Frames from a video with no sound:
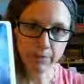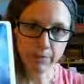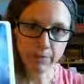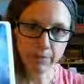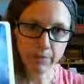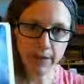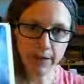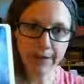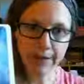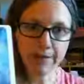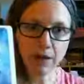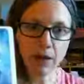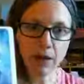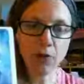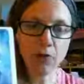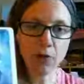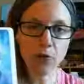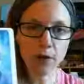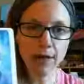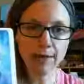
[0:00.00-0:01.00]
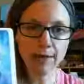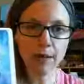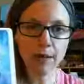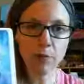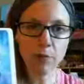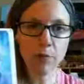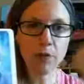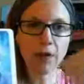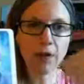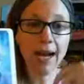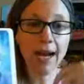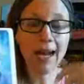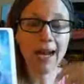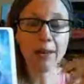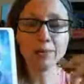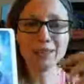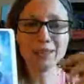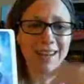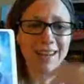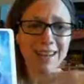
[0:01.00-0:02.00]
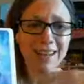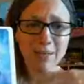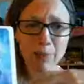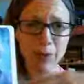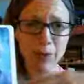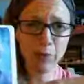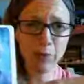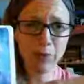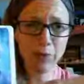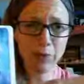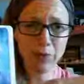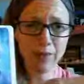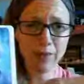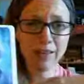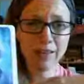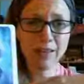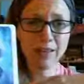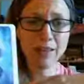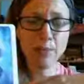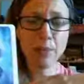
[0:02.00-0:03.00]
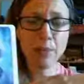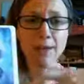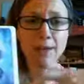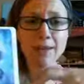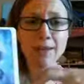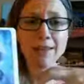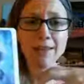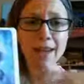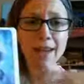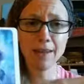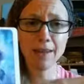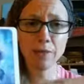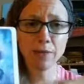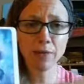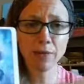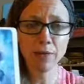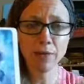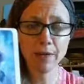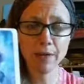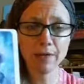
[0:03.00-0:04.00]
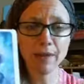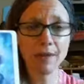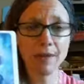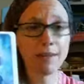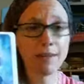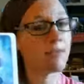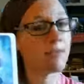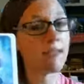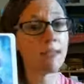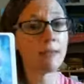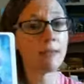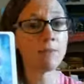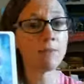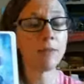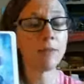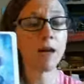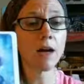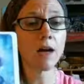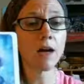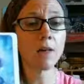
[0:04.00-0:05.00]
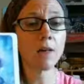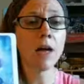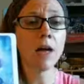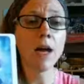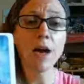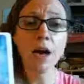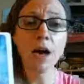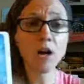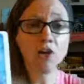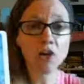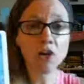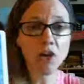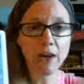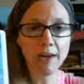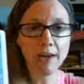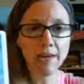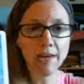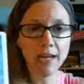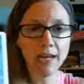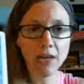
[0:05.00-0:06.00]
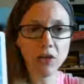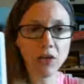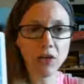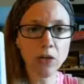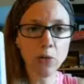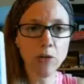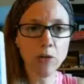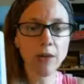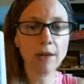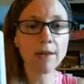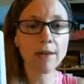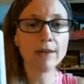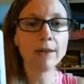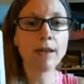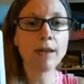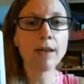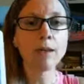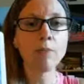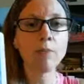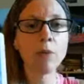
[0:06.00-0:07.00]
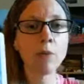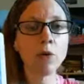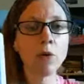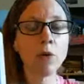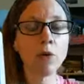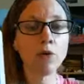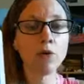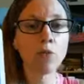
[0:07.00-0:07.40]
myself for example i help to guide people through this experience guide them through these unseen um, uncharted territories people who have